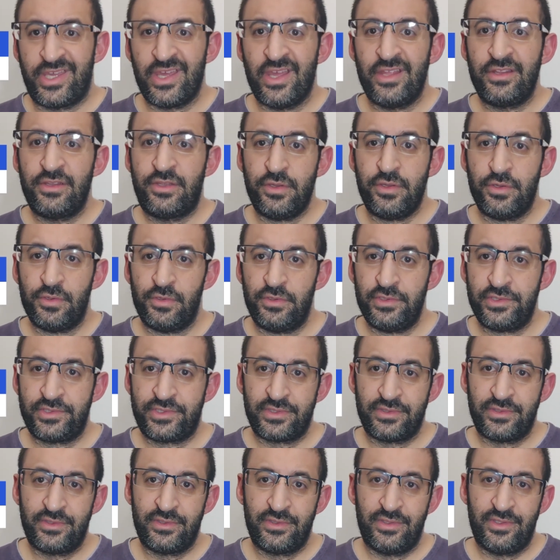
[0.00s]
We can't
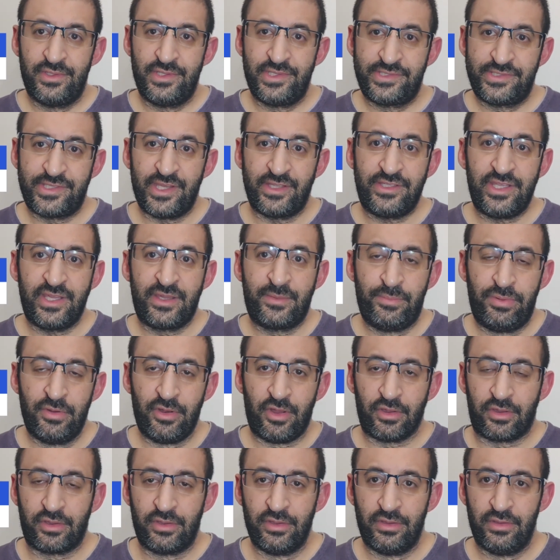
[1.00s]
use a
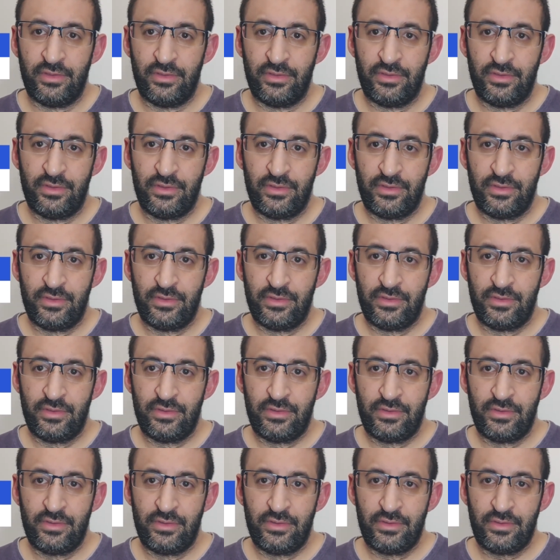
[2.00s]
static block.
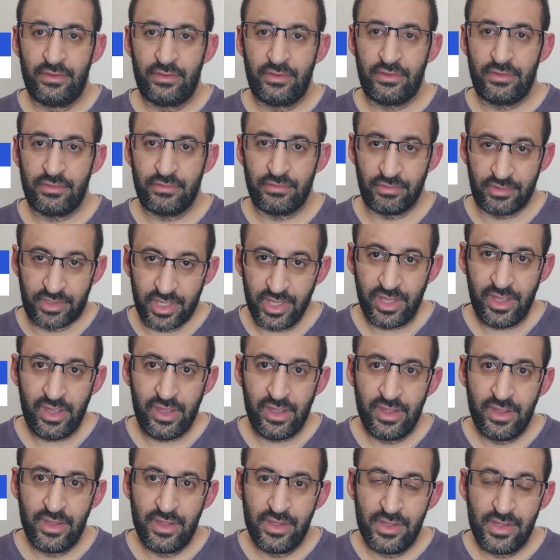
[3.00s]

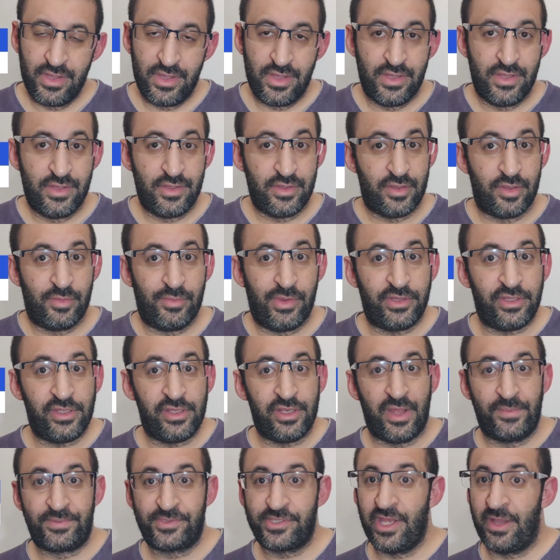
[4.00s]
Okay?
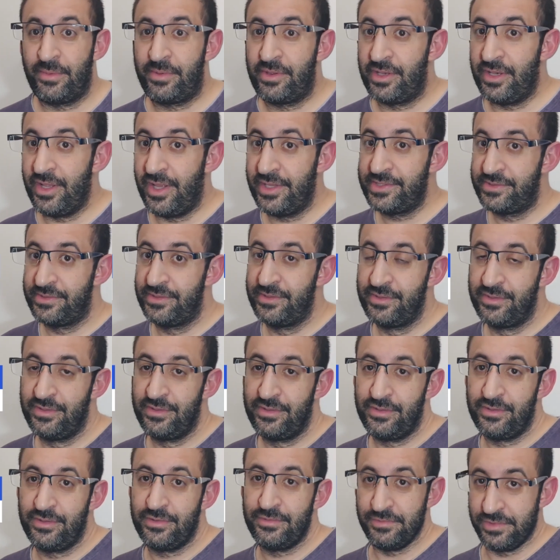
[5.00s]
But in abstract
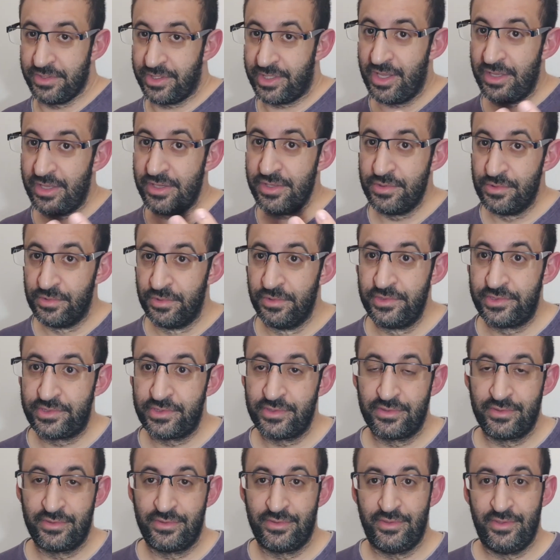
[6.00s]
class, we can
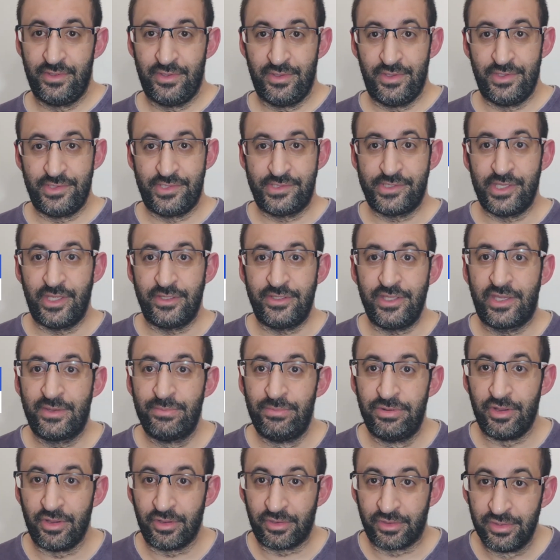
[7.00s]
use
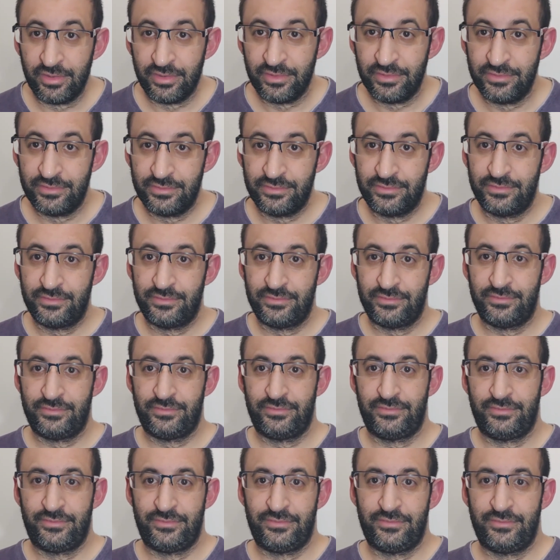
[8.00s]
static block.
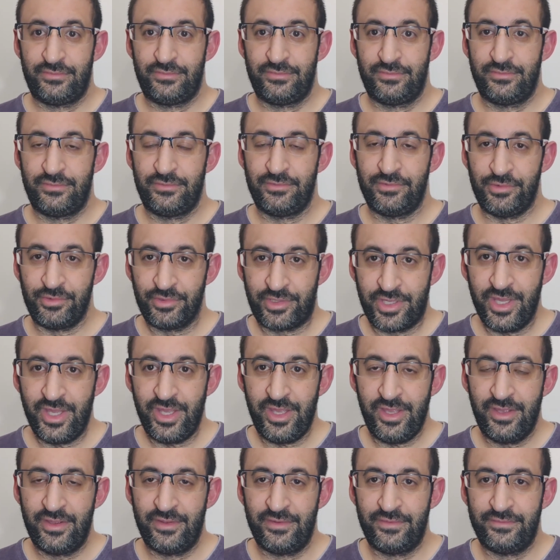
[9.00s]

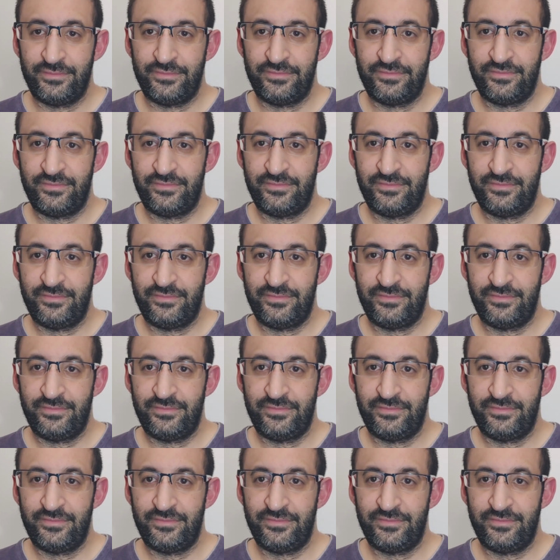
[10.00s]
Okay?